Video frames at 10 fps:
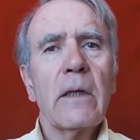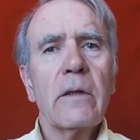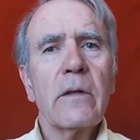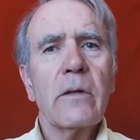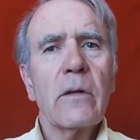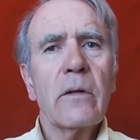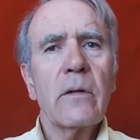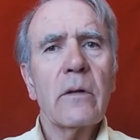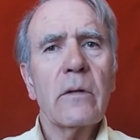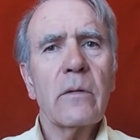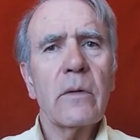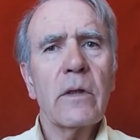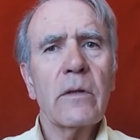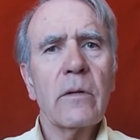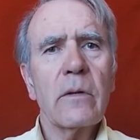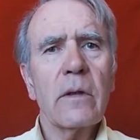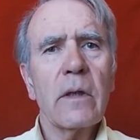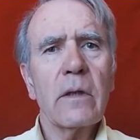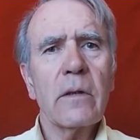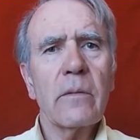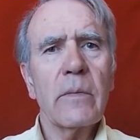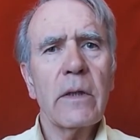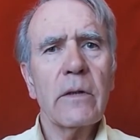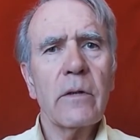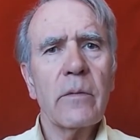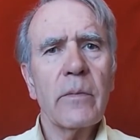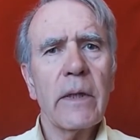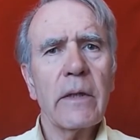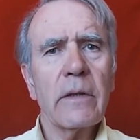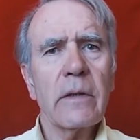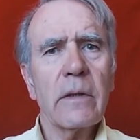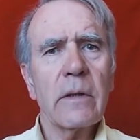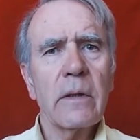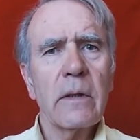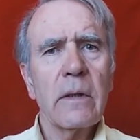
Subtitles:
And so we should not be surprised